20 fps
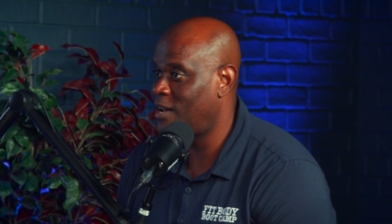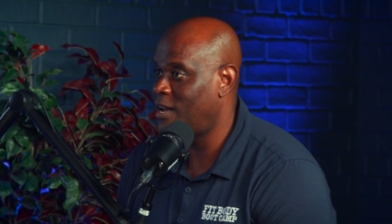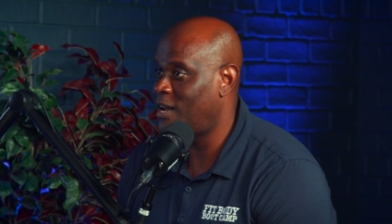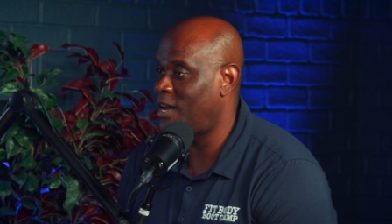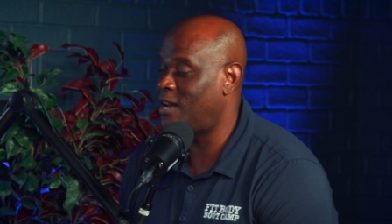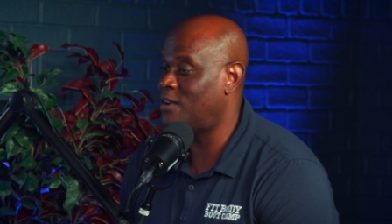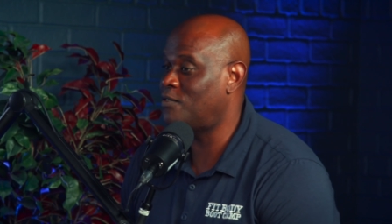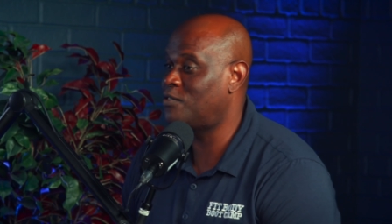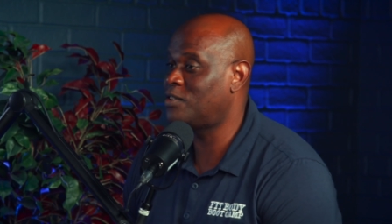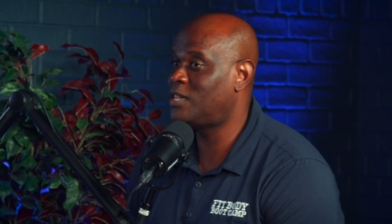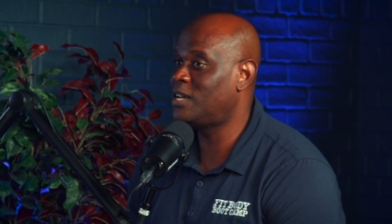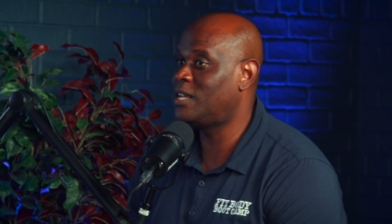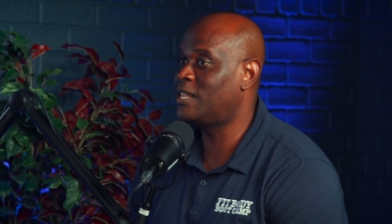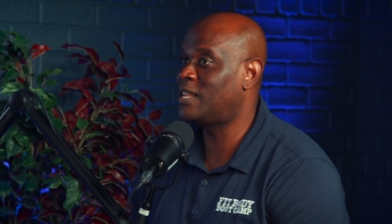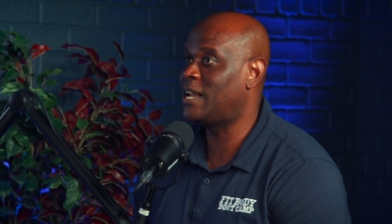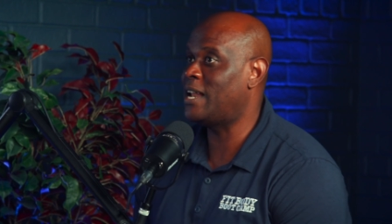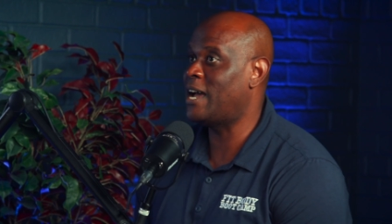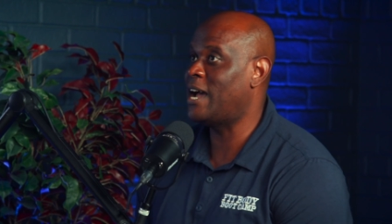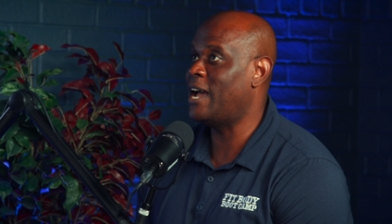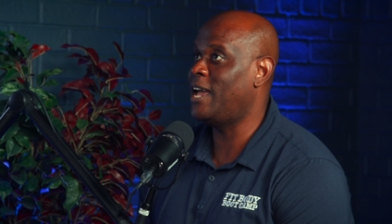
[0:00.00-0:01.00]
and everything
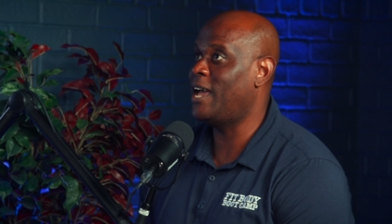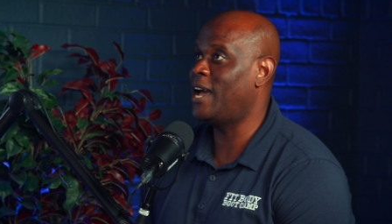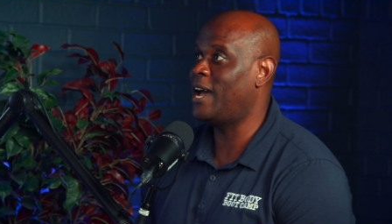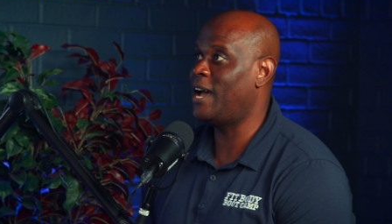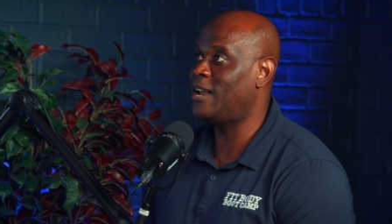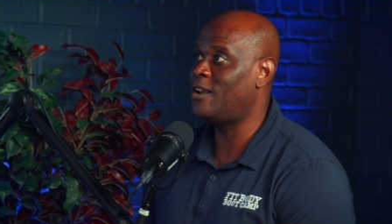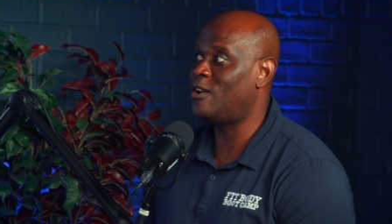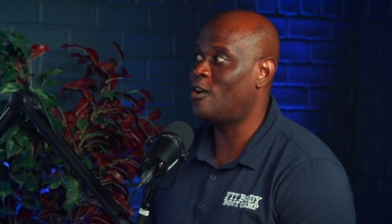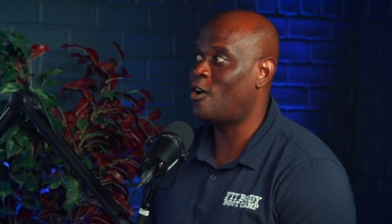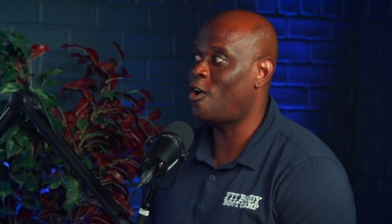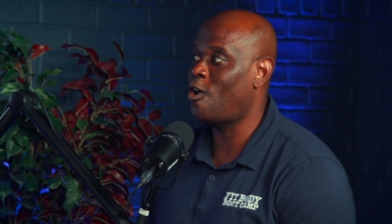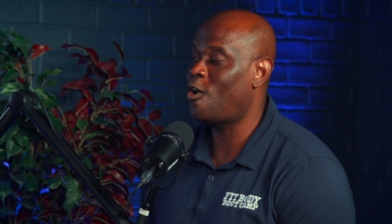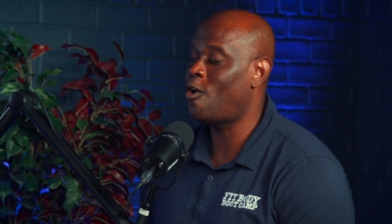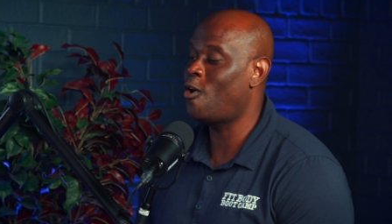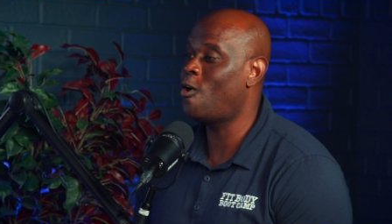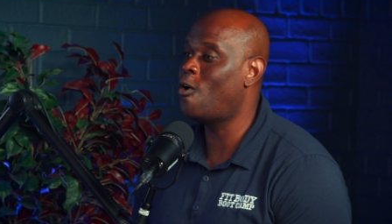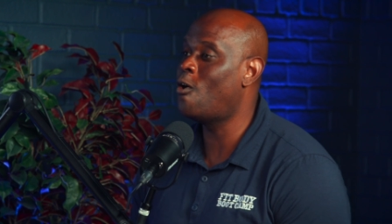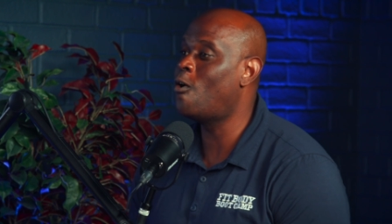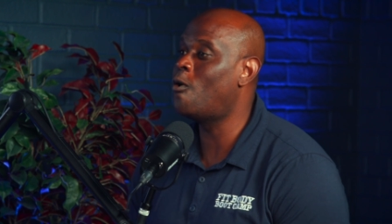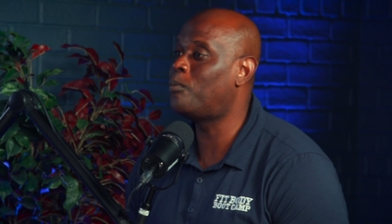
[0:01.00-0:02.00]
that I had
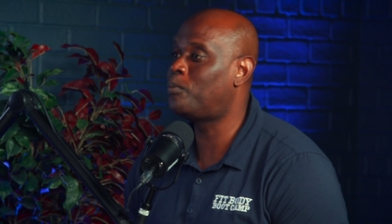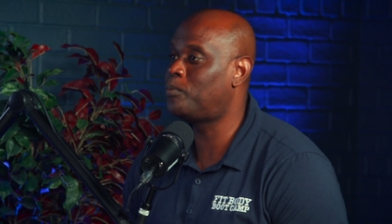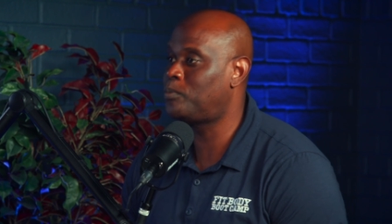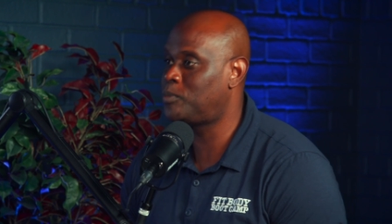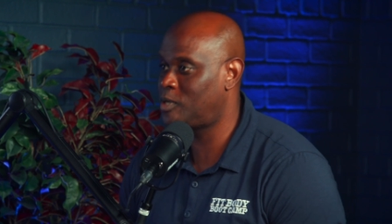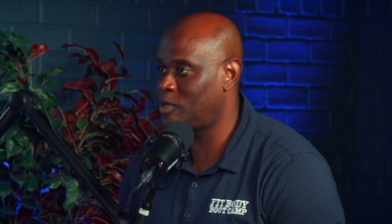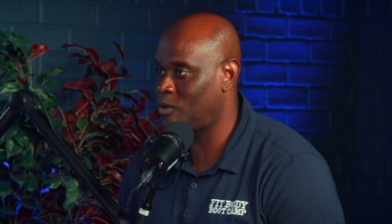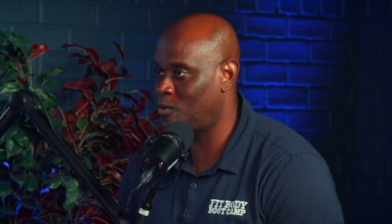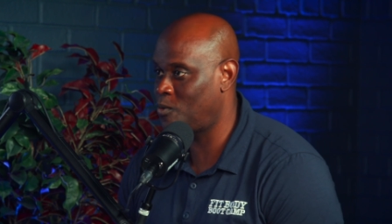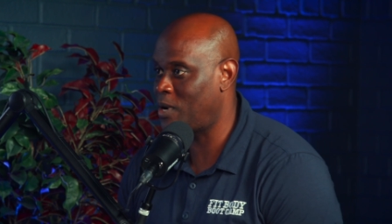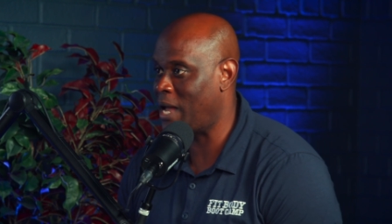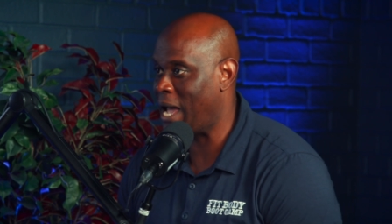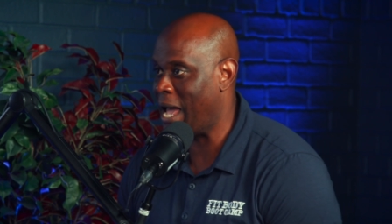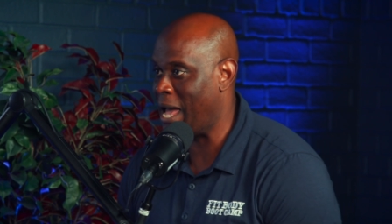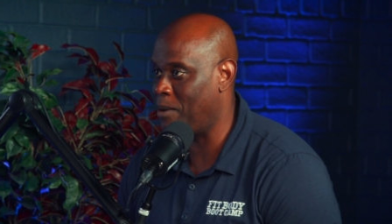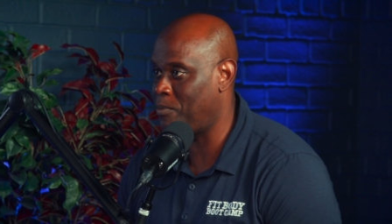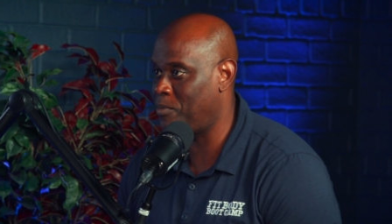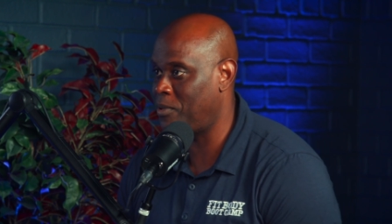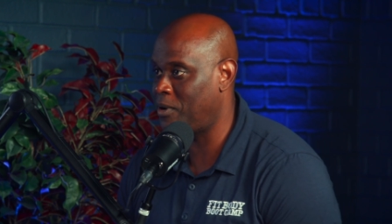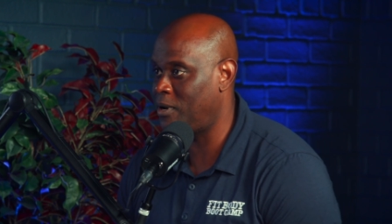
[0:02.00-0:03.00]
hoped would
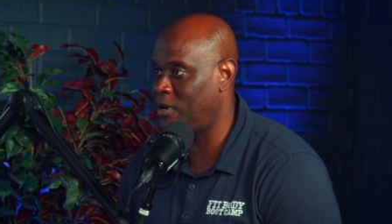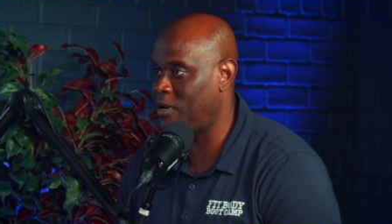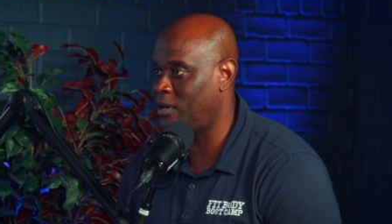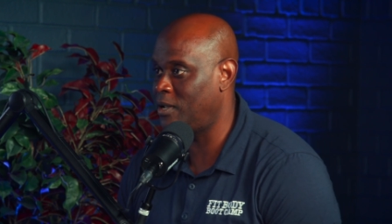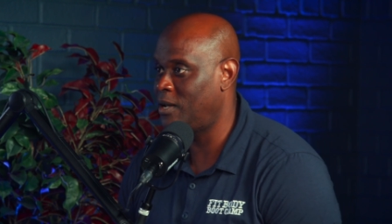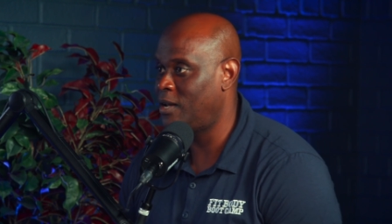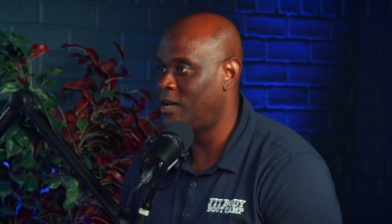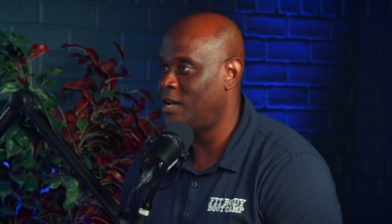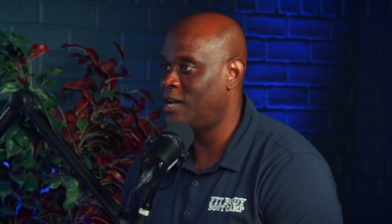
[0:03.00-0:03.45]
happen